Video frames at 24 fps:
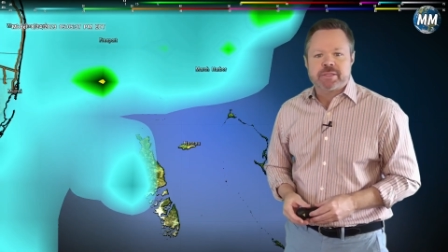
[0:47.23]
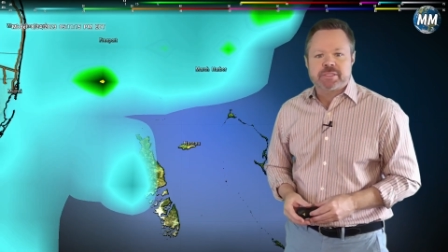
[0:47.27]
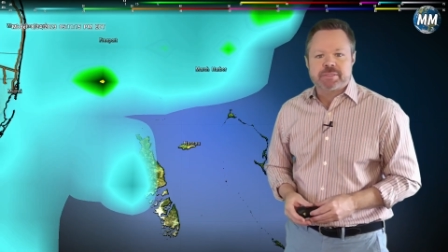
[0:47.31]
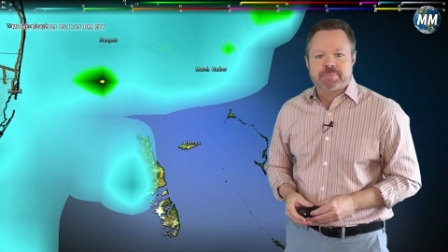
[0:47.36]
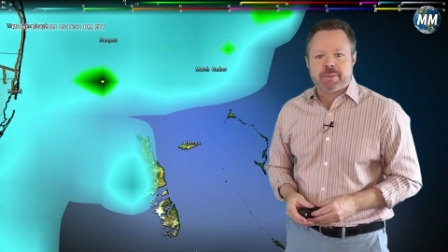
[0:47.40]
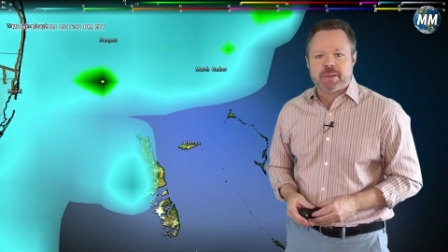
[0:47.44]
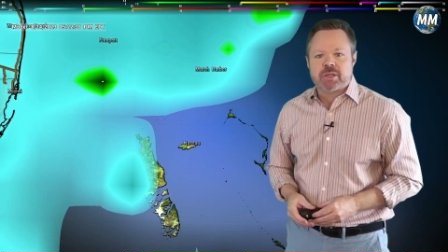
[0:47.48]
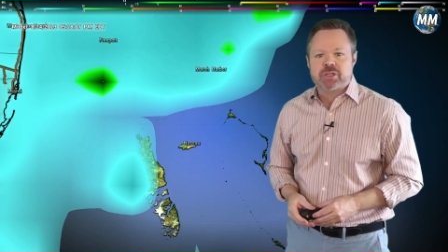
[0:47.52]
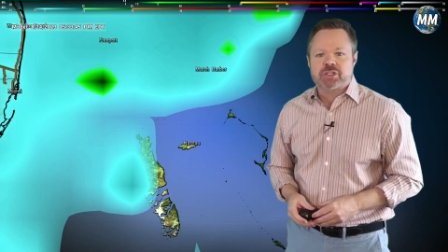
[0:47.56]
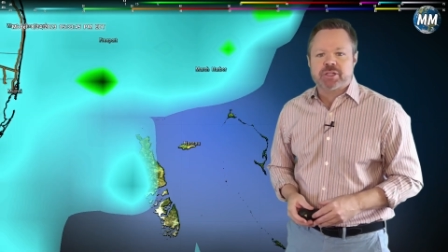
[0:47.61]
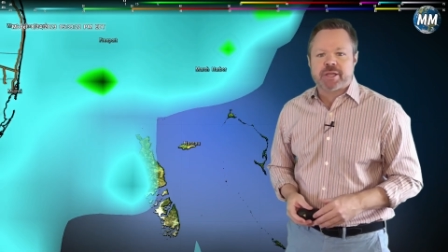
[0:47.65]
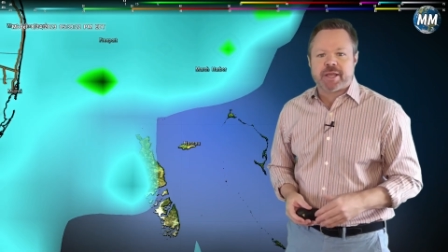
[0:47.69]

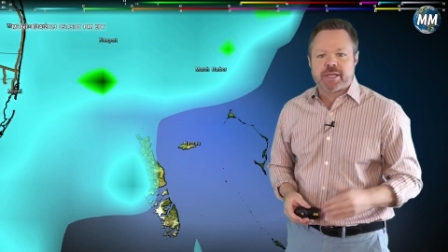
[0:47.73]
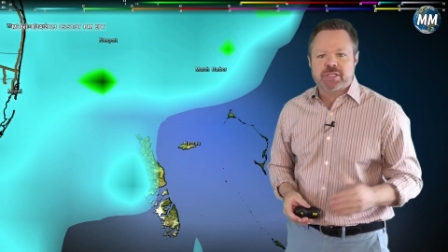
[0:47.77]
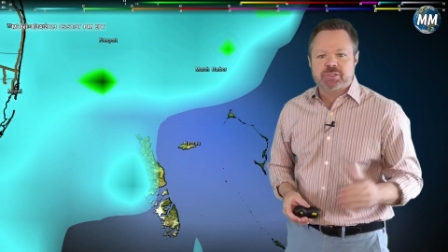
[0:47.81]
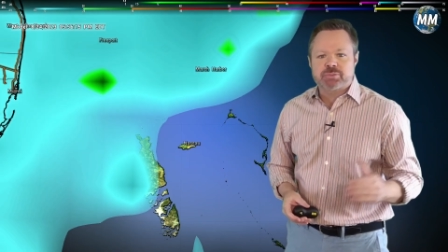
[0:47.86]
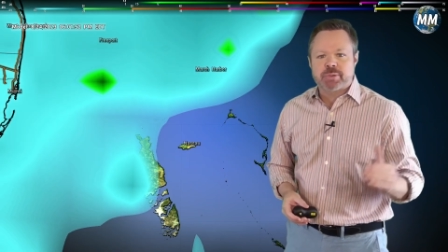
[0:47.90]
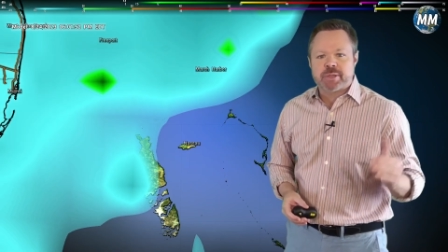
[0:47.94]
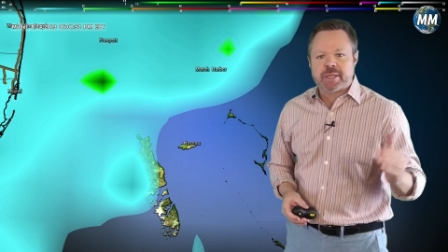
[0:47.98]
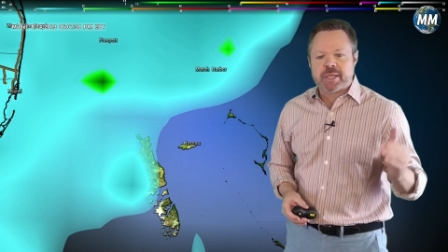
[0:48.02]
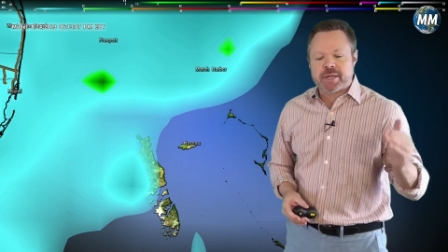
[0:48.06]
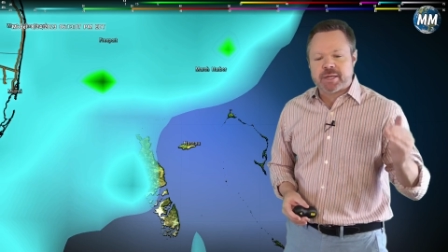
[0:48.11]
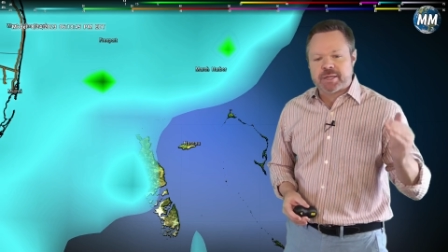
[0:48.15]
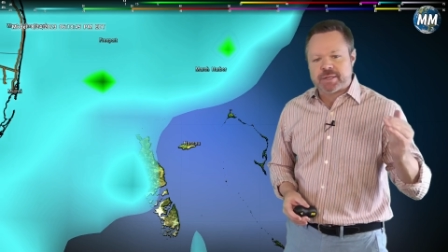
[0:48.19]
especially as
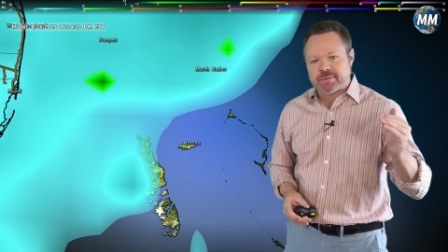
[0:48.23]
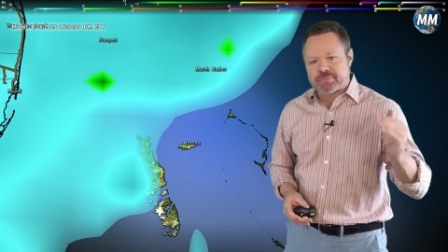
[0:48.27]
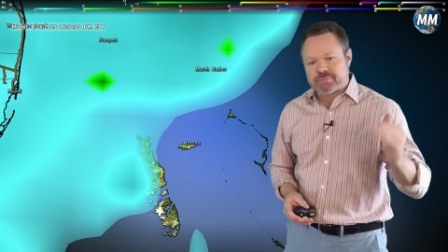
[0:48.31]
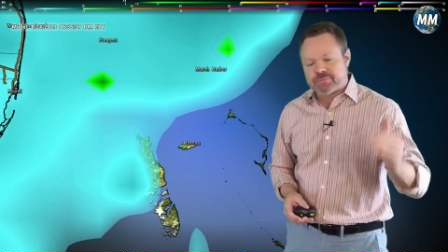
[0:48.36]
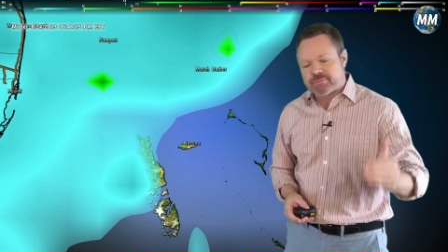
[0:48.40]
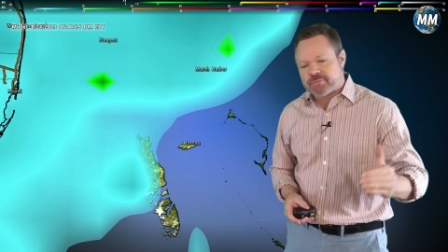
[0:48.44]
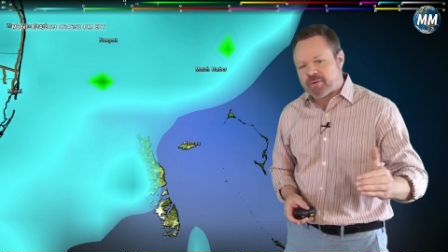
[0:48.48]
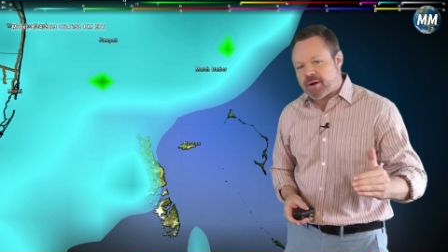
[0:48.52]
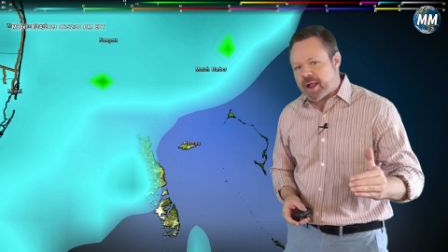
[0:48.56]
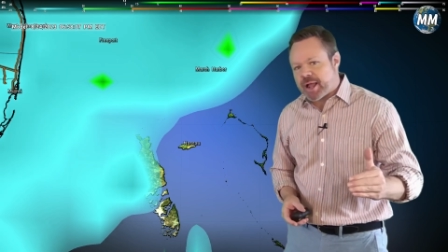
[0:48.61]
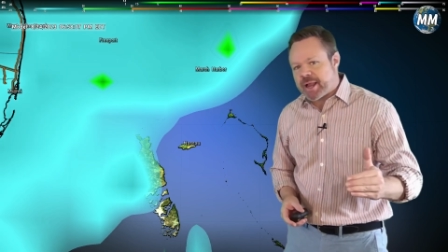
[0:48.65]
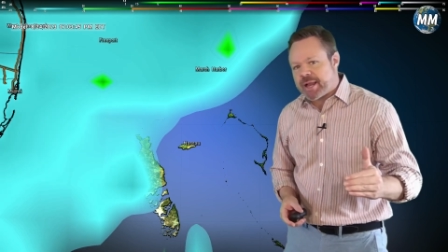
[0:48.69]
we get into
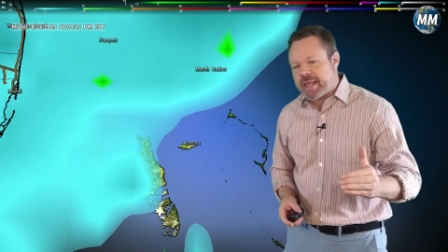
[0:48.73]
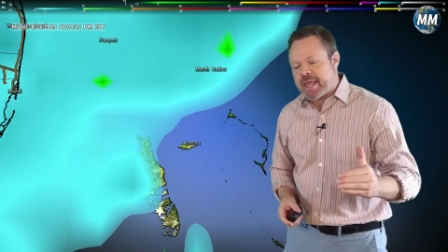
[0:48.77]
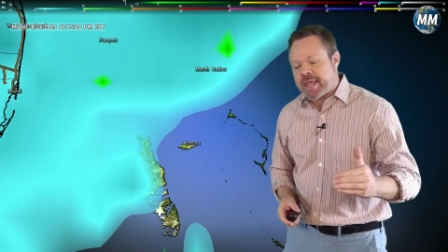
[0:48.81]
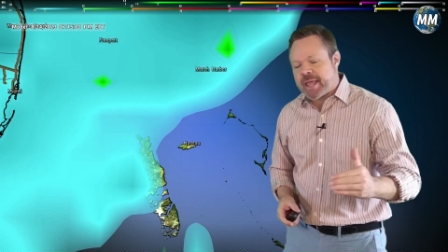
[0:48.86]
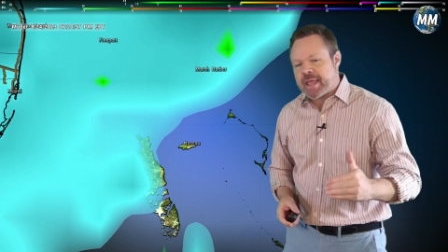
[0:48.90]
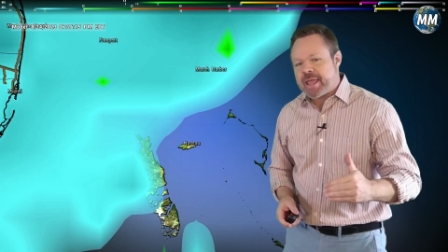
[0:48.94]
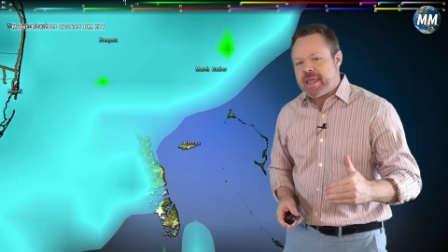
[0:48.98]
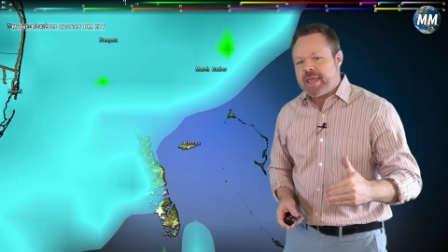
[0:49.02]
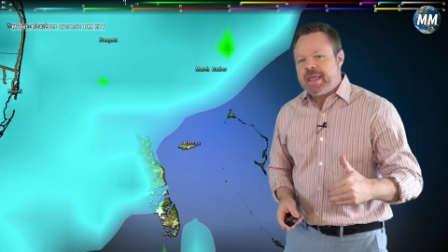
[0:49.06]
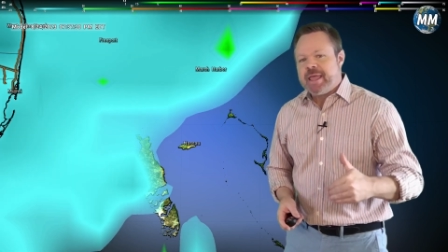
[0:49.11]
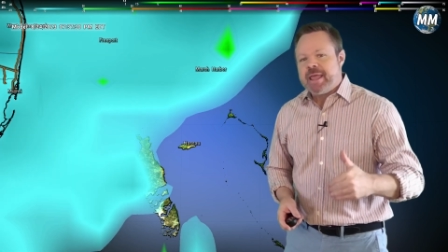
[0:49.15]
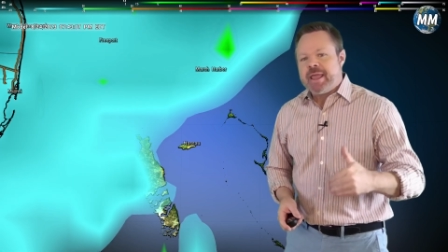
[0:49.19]

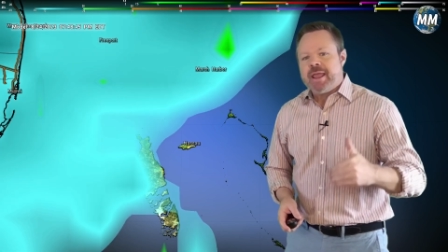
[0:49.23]
Friday,